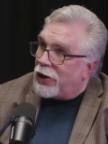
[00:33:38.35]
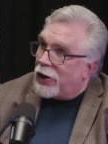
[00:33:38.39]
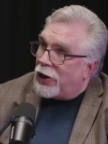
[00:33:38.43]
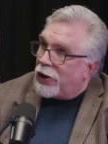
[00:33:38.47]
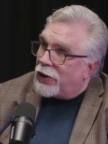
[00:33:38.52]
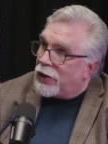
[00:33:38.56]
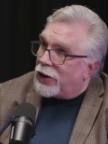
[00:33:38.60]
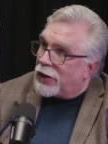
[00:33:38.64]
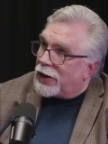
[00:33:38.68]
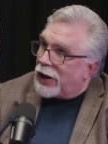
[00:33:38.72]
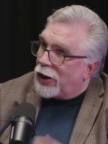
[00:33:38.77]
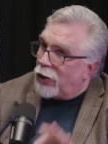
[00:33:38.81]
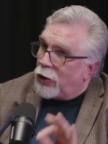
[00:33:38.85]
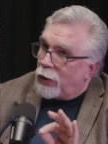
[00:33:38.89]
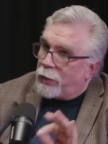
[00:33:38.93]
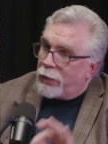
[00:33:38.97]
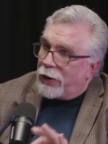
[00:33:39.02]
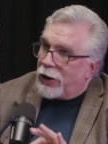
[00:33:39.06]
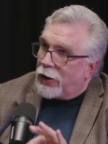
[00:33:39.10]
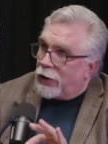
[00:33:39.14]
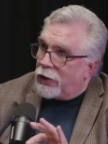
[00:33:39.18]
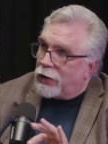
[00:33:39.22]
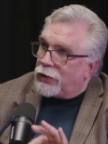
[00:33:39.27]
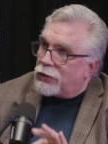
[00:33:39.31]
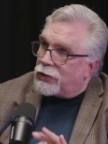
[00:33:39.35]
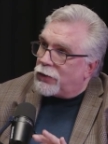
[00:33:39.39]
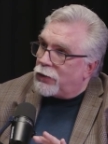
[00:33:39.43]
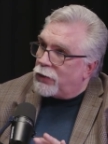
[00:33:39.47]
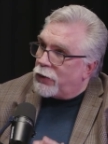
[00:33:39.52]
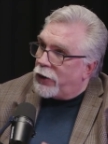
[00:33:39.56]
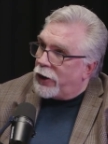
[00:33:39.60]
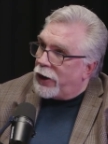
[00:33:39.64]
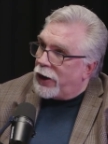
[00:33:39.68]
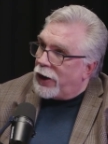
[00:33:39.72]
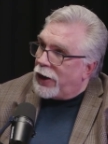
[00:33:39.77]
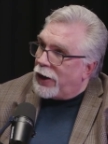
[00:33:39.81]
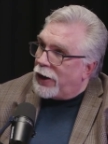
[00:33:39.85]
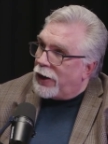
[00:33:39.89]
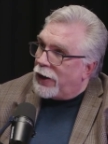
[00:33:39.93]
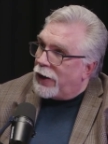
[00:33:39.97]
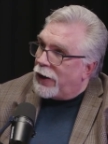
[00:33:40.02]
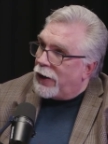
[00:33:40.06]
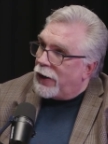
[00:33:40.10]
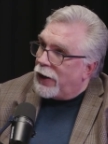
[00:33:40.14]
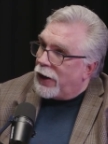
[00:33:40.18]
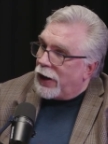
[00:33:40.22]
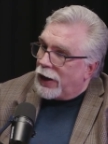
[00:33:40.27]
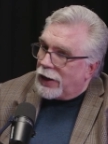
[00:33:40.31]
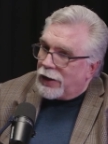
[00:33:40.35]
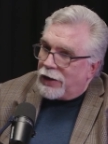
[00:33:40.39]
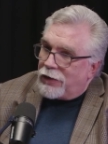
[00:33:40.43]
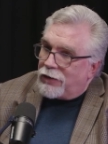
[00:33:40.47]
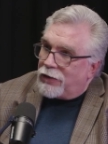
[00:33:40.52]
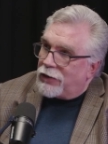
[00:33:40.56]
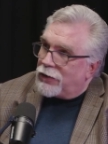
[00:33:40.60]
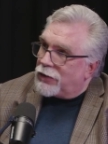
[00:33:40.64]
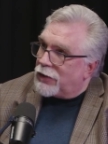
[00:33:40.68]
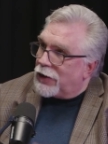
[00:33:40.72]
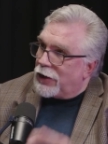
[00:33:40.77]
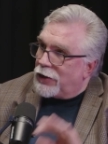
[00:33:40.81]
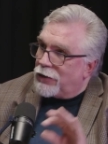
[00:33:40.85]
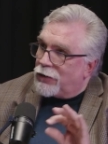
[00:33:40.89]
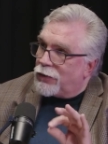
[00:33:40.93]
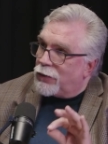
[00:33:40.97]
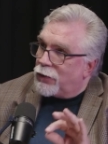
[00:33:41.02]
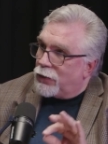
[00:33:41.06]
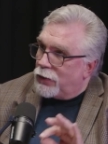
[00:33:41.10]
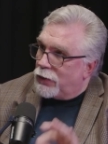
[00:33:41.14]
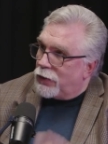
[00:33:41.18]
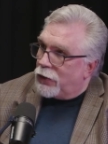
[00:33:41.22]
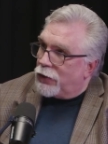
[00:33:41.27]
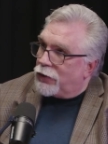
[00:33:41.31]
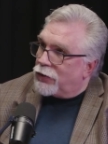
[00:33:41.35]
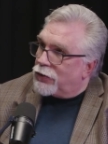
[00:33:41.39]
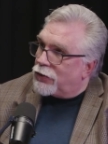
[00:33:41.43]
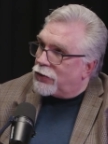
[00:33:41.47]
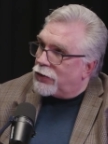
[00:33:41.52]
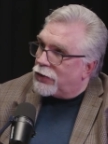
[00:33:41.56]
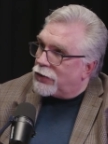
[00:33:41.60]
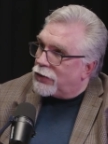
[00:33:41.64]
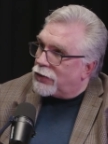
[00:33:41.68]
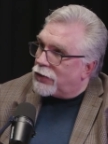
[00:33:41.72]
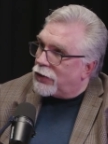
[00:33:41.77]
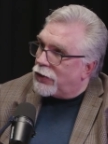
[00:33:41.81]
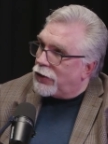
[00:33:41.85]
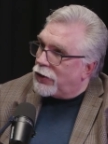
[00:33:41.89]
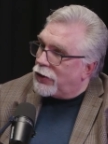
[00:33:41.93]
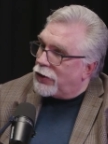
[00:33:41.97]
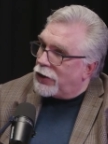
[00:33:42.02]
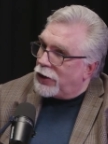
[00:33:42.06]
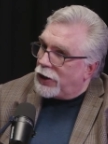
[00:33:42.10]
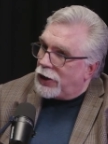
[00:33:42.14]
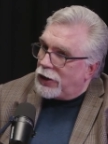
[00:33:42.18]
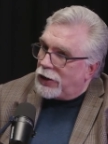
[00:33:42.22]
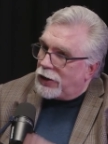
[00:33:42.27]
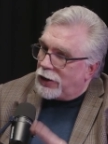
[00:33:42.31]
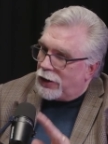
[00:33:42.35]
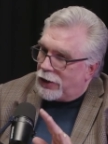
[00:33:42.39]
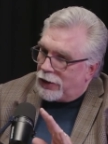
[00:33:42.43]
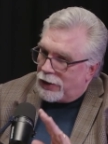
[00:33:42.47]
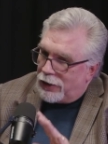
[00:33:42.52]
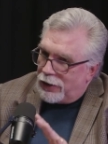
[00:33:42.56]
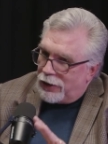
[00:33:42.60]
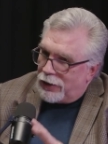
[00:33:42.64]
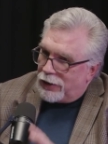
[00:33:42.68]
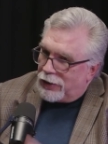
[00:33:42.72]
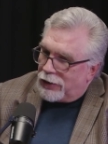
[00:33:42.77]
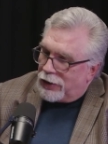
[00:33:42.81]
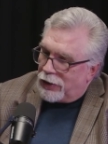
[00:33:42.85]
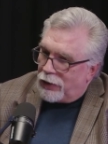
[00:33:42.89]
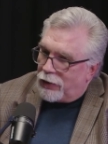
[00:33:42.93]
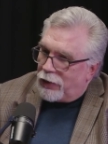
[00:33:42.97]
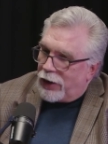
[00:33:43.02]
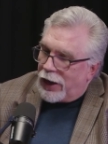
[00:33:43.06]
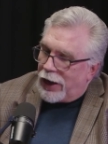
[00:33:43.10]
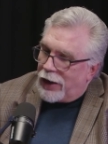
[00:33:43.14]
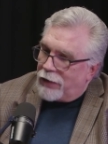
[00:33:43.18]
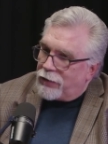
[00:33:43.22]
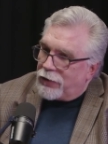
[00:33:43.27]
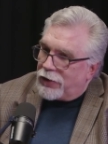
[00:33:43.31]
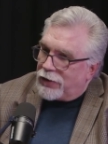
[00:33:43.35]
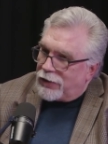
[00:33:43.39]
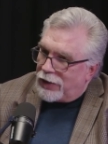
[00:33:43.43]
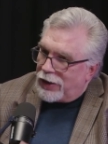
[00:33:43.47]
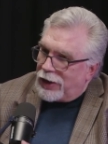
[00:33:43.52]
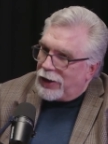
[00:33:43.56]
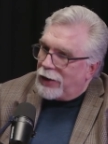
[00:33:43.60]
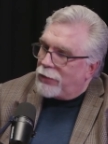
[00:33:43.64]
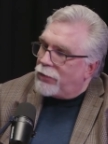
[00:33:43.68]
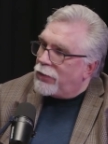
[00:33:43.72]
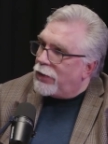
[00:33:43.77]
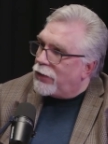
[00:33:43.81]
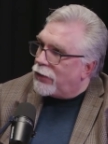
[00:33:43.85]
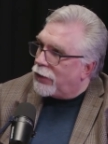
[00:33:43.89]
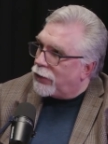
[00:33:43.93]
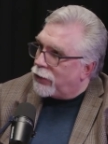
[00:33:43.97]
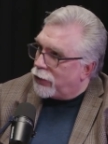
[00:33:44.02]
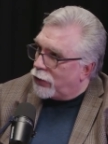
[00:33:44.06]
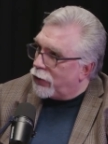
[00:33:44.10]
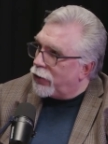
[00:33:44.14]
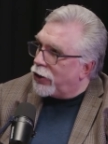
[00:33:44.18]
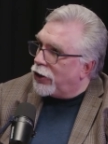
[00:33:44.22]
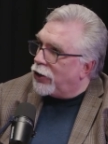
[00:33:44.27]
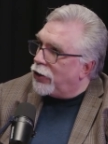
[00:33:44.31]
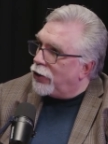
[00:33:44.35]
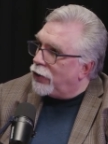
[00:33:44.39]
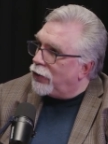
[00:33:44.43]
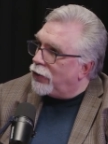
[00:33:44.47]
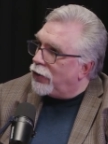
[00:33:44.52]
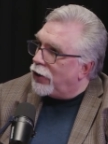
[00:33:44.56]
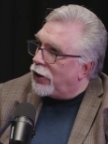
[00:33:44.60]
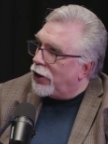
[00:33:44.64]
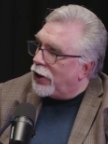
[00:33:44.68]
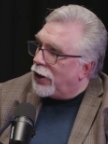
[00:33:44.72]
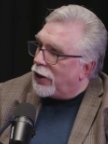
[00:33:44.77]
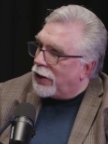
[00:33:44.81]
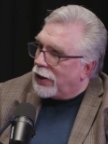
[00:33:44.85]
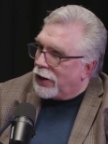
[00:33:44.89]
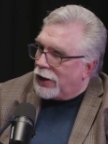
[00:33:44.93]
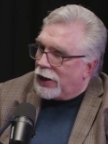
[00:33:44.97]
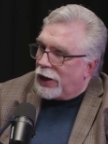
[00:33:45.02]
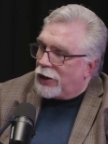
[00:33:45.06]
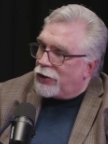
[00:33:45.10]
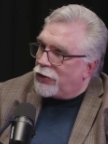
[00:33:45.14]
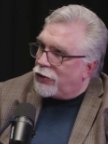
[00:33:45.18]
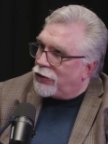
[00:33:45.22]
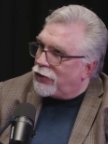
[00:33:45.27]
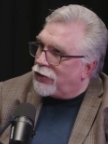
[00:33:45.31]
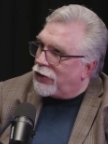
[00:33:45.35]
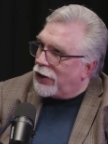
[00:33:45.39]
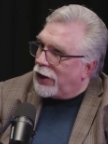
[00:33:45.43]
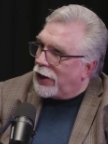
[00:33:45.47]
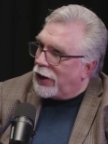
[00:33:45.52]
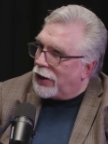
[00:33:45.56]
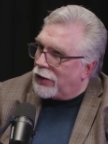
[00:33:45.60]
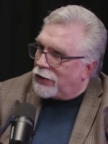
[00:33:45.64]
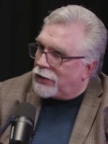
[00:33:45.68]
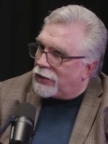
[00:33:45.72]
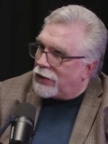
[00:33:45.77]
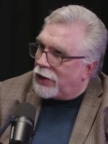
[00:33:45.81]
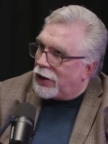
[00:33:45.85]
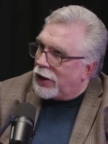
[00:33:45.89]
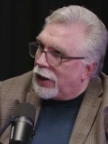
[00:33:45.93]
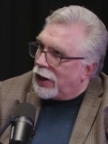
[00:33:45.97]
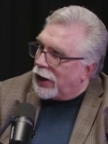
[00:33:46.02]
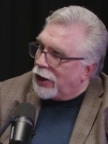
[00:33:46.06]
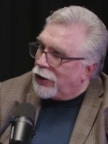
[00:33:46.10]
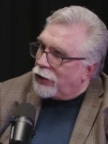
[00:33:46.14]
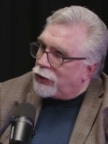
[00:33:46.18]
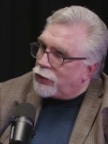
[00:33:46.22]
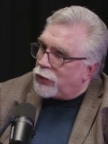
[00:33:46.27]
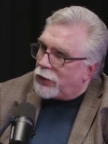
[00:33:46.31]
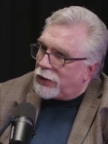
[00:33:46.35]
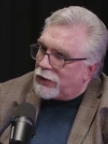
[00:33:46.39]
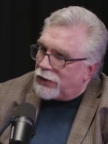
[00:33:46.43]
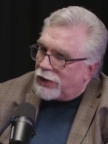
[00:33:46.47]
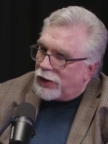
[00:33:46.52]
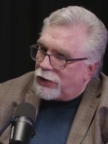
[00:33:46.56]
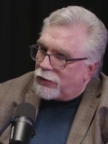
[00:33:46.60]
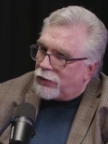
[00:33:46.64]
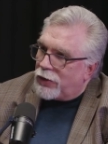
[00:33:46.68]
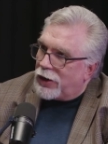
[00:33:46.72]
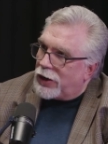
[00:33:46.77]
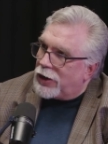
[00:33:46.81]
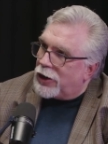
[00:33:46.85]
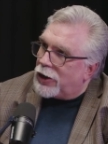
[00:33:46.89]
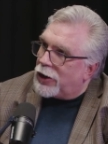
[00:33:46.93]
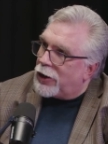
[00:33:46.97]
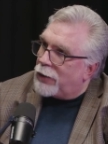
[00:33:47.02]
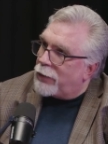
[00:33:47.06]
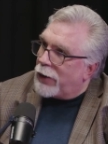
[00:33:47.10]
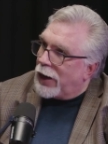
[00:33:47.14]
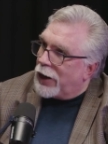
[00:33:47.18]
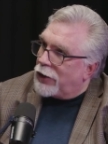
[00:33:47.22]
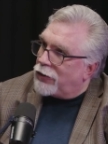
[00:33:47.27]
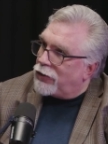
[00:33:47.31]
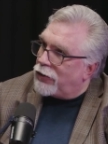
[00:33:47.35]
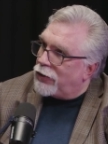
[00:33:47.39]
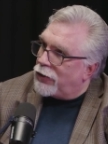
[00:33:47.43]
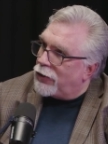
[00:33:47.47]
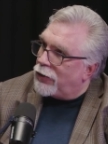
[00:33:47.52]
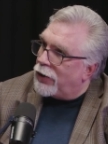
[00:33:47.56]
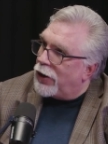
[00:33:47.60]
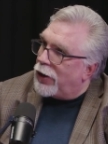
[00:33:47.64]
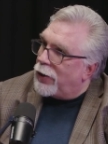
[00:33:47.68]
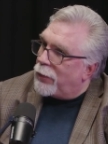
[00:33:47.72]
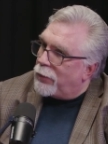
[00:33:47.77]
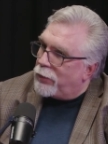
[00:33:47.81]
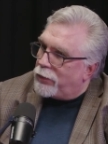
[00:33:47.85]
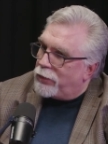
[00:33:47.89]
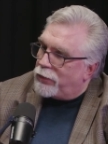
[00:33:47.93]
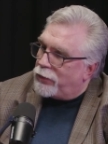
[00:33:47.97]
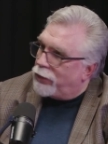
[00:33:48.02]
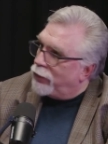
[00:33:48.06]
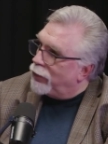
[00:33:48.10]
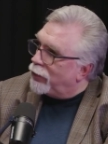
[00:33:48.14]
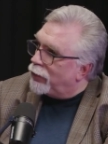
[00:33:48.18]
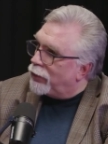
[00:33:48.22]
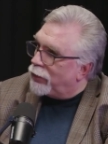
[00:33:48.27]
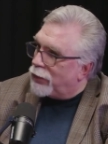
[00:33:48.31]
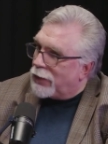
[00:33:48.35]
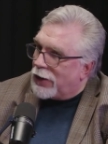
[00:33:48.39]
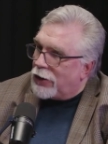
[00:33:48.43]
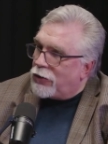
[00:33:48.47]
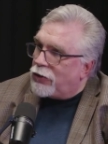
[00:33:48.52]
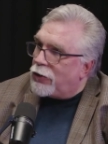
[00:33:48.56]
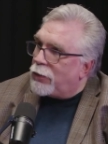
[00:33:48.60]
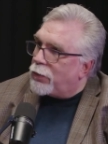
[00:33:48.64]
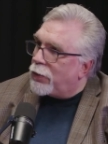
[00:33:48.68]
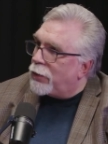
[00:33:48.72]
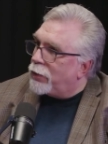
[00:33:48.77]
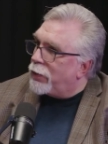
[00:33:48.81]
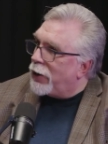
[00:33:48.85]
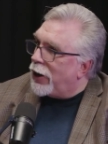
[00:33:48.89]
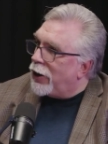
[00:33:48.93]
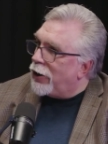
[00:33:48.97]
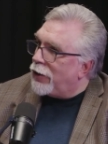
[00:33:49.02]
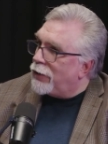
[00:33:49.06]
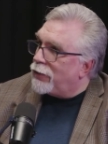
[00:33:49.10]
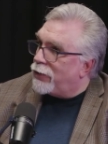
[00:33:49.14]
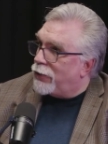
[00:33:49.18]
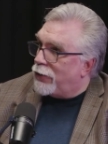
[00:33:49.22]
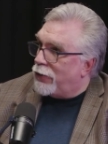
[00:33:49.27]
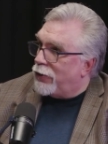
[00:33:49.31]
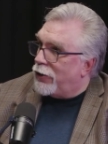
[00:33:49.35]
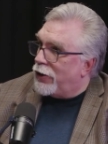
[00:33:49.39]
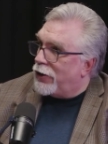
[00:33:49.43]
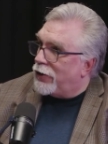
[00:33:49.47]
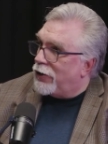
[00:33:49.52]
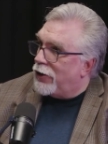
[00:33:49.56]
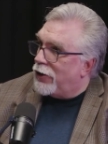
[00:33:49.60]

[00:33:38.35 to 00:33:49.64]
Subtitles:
that they hope it goes away and it just gets worse. So you need to, have a team for you that understands, here's what's getting ready to come at you. Get you prepared for it.